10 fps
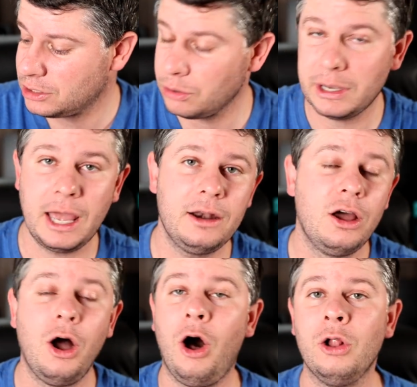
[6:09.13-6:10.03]
So
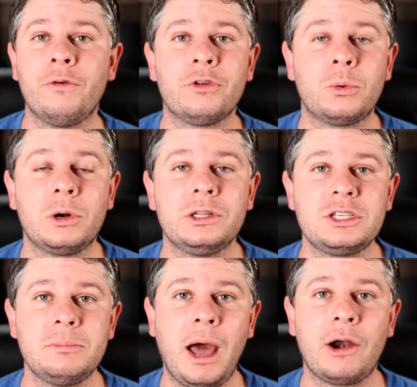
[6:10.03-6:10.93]
again, all over the world,
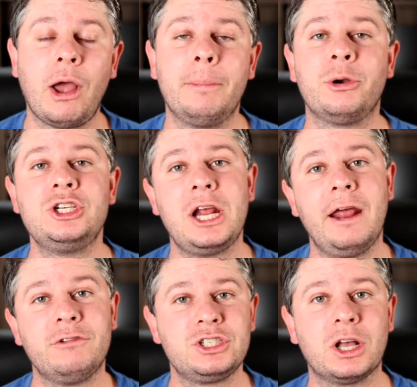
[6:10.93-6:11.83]
doesn't matter. I
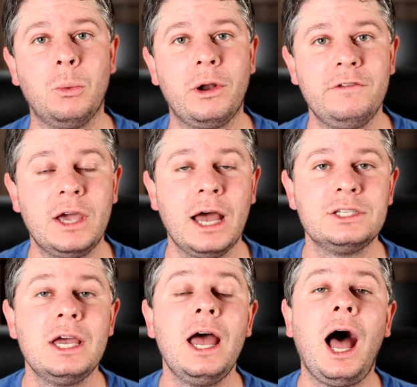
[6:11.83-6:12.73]
appreciate every single one of you
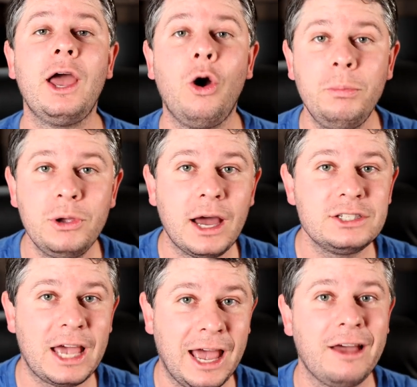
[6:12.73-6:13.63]
guys. I hope you
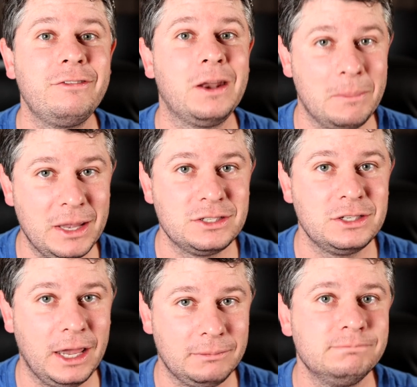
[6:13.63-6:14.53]
guys have an
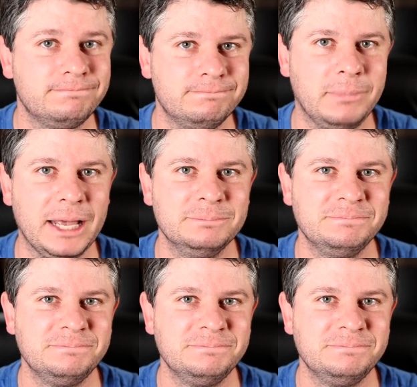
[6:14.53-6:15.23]
amazing day. Bye.